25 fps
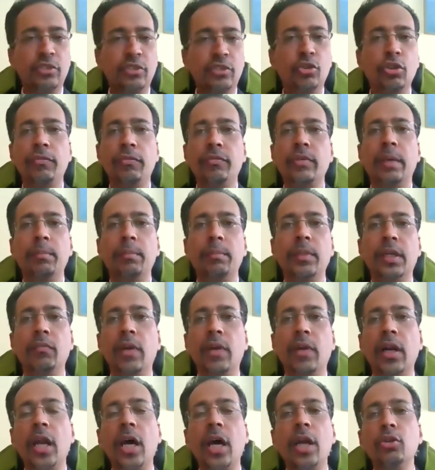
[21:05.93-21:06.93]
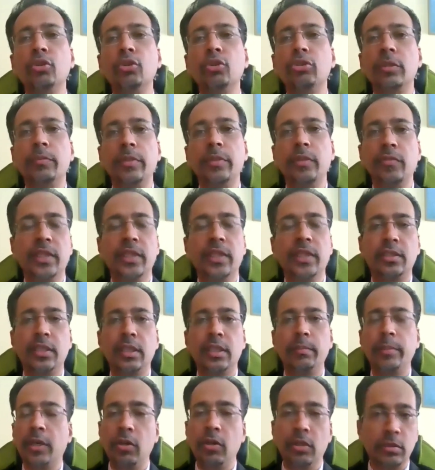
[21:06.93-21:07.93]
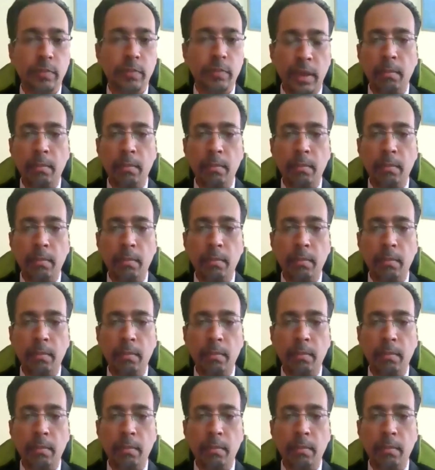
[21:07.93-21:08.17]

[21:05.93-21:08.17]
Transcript: Waste of time. That 1 hour used to be wasted because